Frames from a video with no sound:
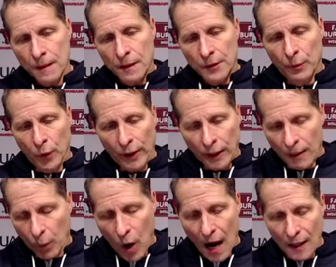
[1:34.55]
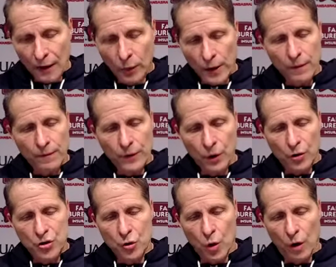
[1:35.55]
You bring up, why did we, you know,
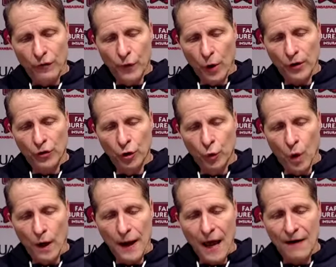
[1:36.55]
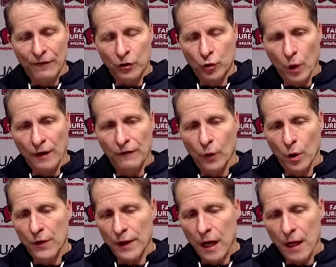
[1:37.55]
score 42 one half and 24
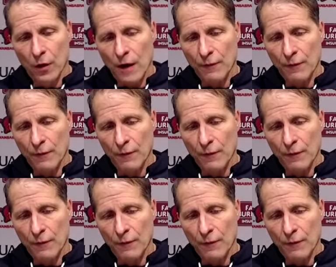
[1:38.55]
the other?